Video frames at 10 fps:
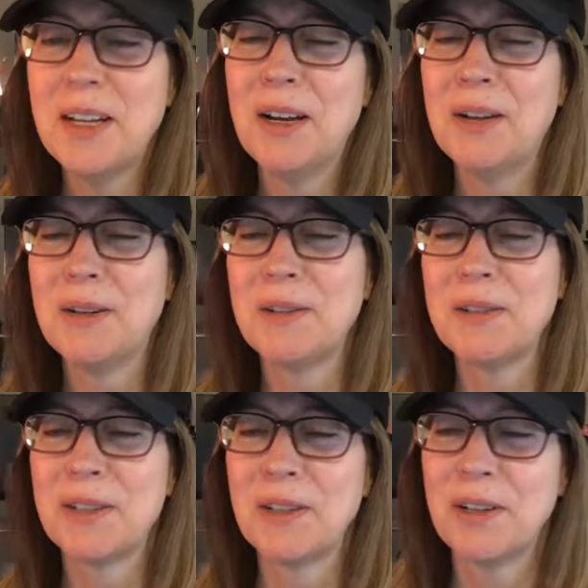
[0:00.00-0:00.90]
Oh,
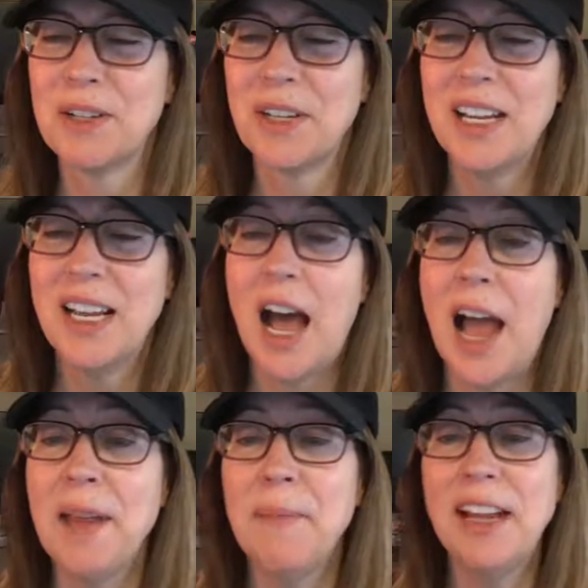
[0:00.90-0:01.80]
Serge,
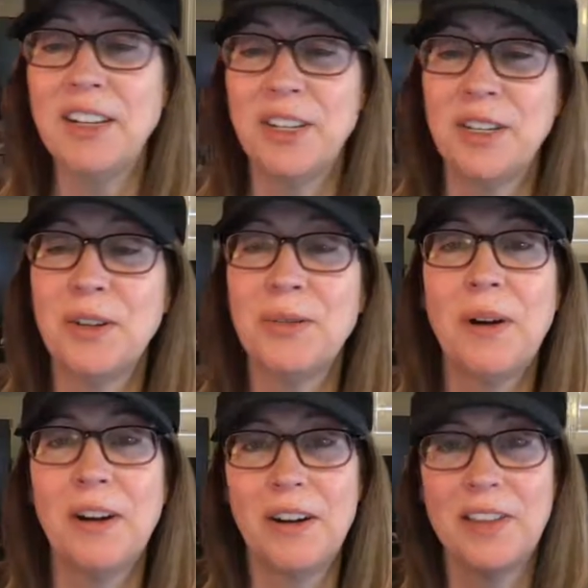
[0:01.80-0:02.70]
I imagine you
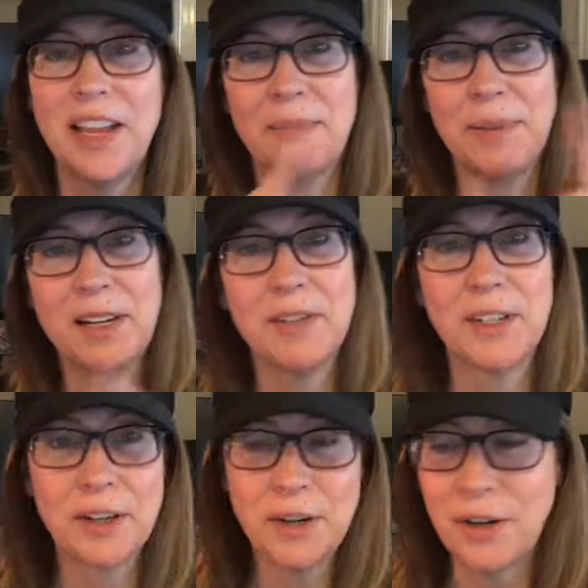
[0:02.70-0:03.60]
are on that bit of
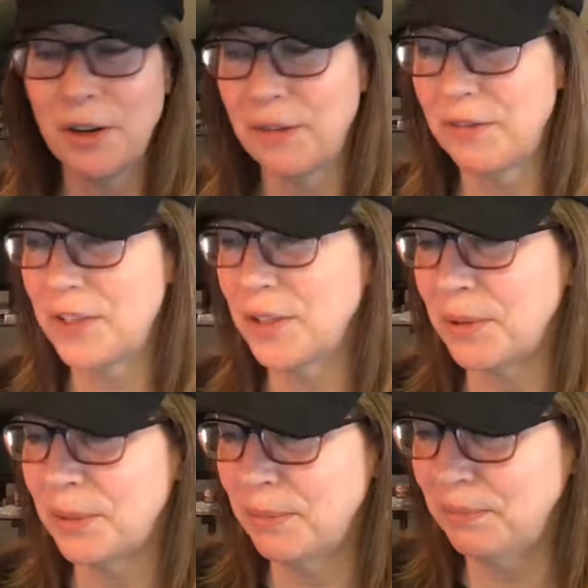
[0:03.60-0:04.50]
a curve
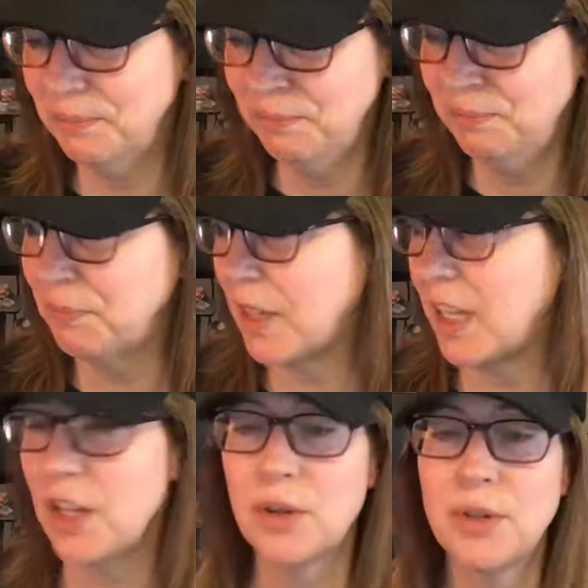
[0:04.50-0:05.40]
to
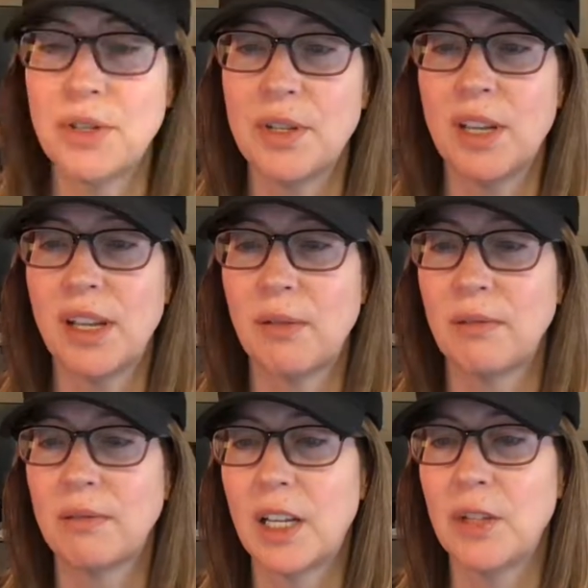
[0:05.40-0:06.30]
get used to that
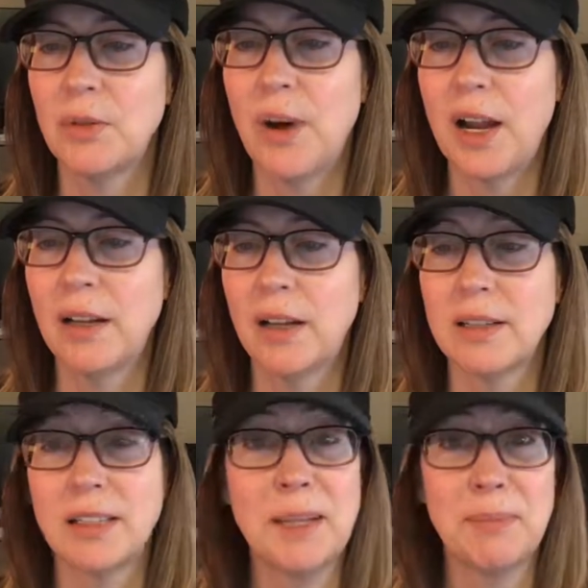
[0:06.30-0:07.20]
new
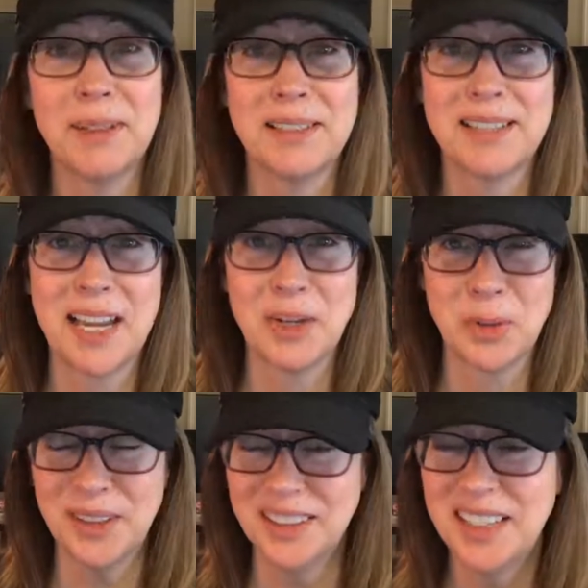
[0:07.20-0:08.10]

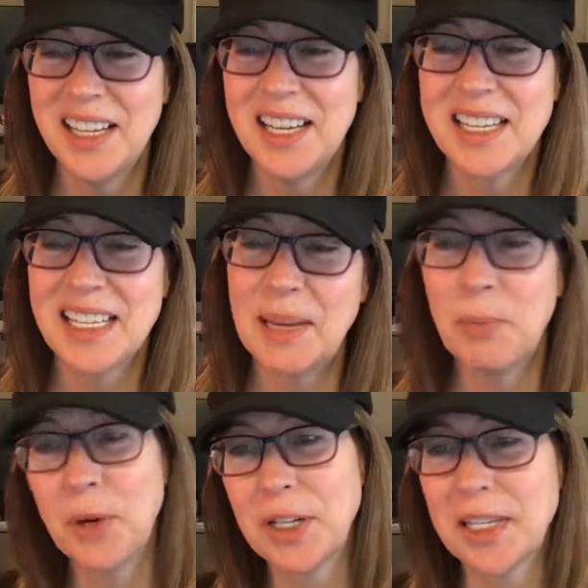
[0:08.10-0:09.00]

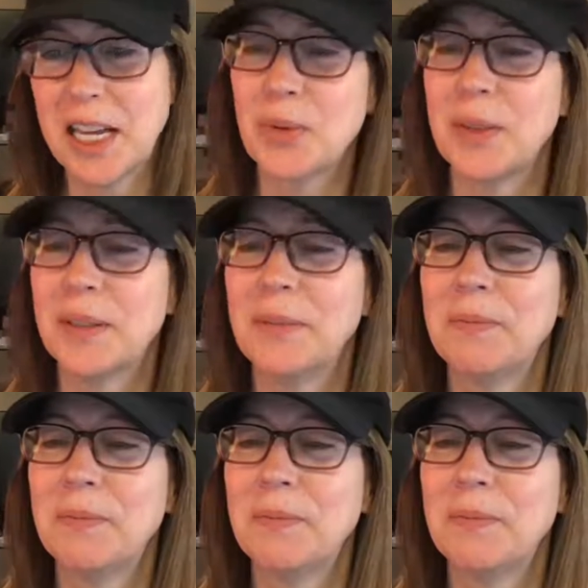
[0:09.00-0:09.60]
sleep work schedule.